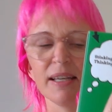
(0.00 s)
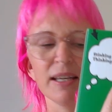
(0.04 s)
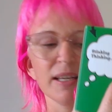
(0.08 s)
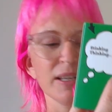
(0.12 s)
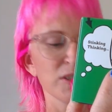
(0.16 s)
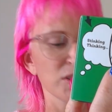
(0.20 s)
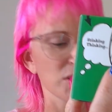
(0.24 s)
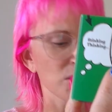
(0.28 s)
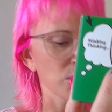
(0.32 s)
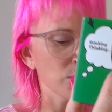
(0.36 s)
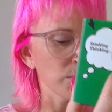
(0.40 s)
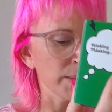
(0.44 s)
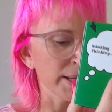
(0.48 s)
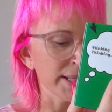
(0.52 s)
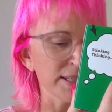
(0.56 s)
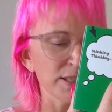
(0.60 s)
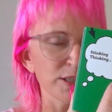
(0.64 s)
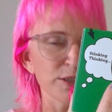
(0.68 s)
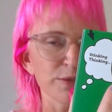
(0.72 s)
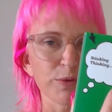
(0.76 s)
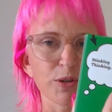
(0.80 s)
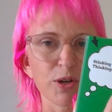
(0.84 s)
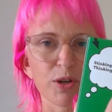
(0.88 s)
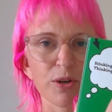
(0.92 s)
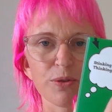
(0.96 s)
So once
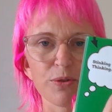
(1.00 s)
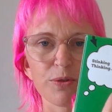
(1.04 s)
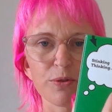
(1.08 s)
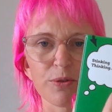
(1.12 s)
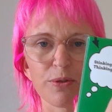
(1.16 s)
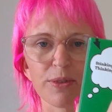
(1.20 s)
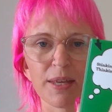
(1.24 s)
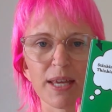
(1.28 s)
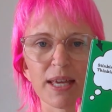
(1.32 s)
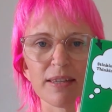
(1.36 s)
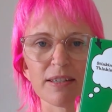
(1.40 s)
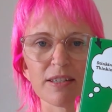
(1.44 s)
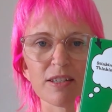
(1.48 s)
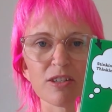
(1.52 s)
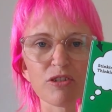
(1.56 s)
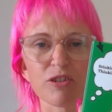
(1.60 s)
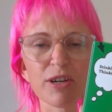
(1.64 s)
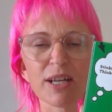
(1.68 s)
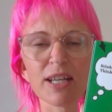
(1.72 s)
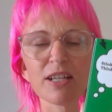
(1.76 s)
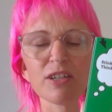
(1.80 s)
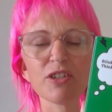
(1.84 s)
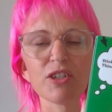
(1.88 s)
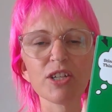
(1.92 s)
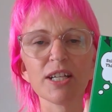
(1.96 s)
you've gone through the other
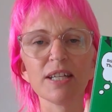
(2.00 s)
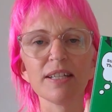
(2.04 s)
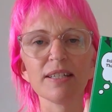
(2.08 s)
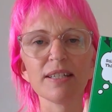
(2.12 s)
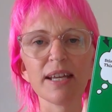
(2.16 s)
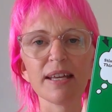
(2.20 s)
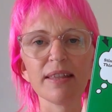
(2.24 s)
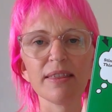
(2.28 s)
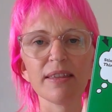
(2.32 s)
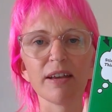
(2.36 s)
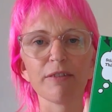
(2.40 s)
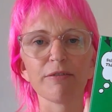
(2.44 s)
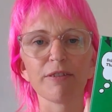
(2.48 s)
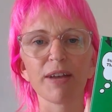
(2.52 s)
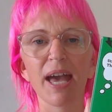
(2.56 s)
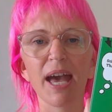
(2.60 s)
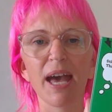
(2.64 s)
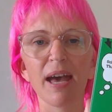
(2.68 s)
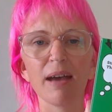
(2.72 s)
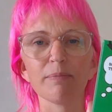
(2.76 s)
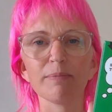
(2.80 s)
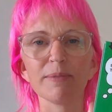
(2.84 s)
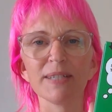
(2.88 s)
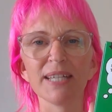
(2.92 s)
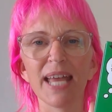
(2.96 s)
strategies and they've
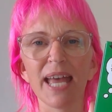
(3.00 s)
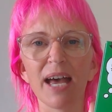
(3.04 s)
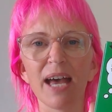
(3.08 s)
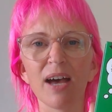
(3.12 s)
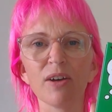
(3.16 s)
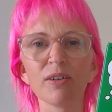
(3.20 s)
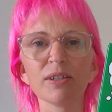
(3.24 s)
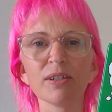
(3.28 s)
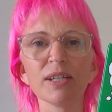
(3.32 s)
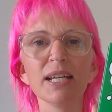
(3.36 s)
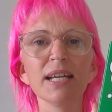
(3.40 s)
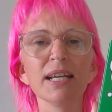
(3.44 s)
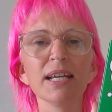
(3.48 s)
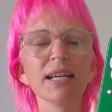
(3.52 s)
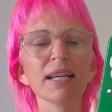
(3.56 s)
calmed down,